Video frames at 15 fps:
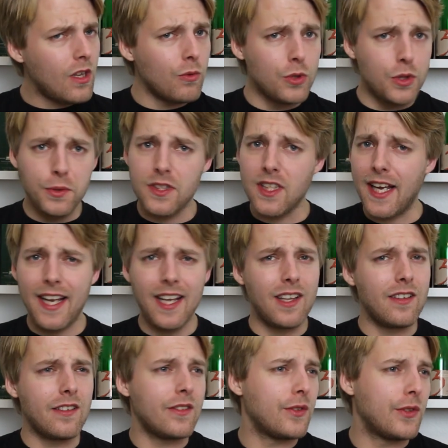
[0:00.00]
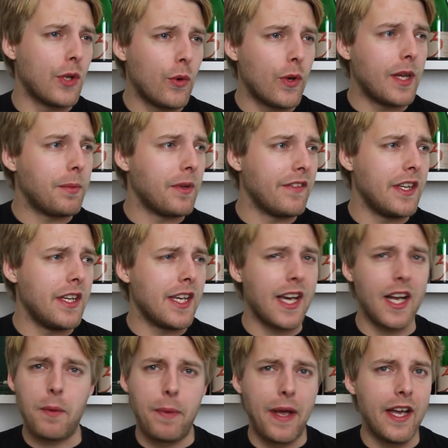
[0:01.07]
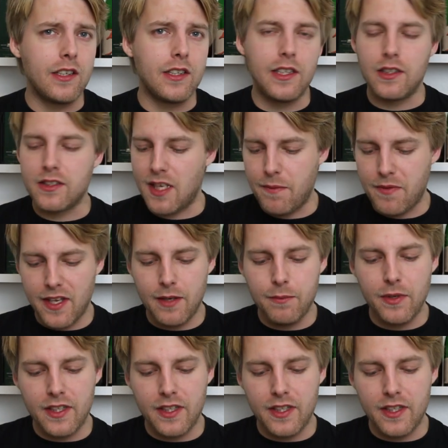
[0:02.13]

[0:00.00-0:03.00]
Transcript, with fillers: which was like a low ABV kind of pale ale type thing.